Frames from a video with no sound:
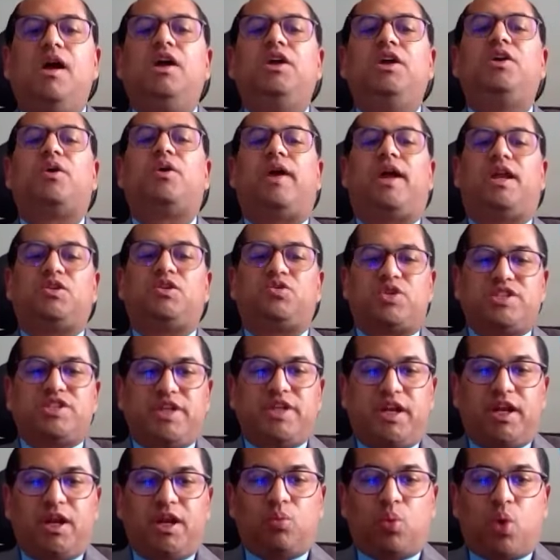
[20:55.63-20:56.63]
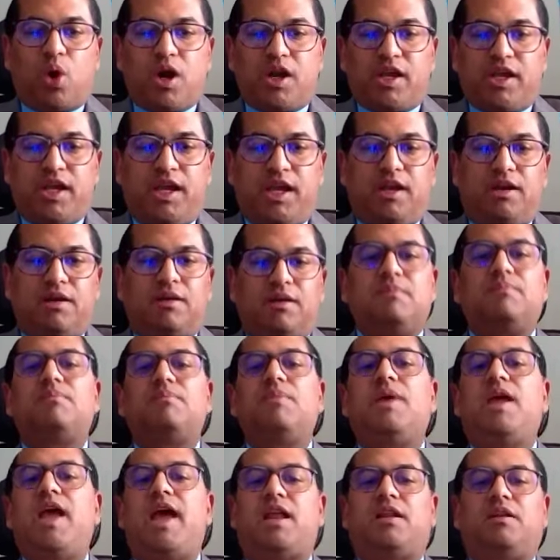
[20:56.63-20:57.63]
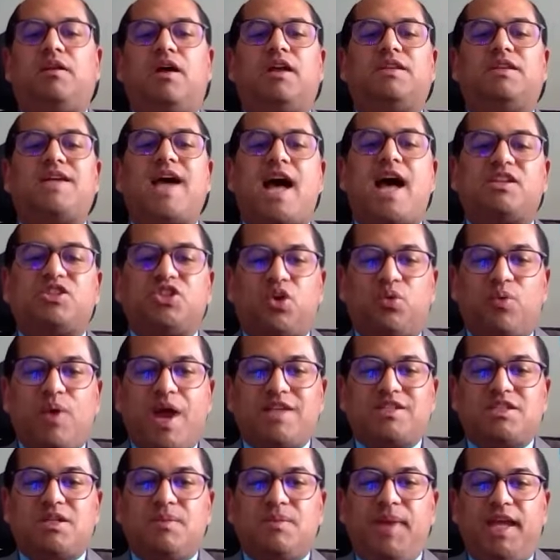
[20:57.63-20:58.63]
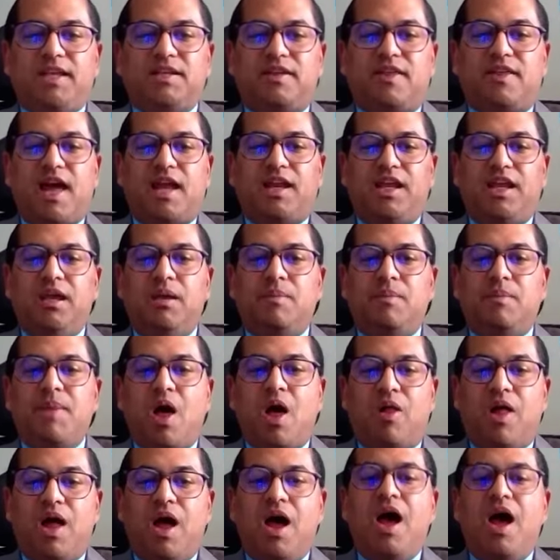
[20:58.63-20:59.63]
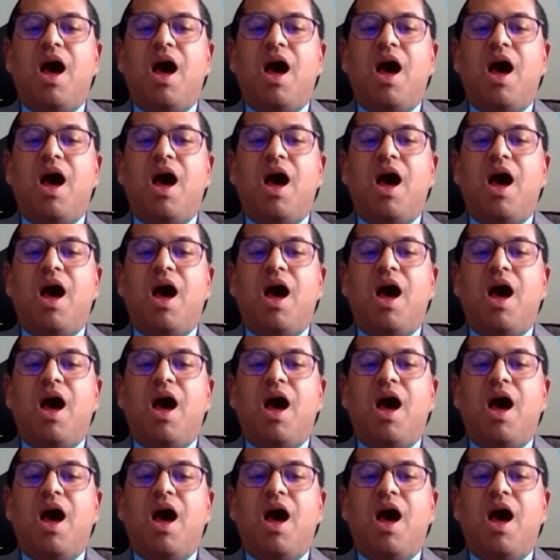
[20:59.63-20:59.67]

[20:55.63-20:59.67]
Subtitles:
you're interested in working, and attach your resume to that email.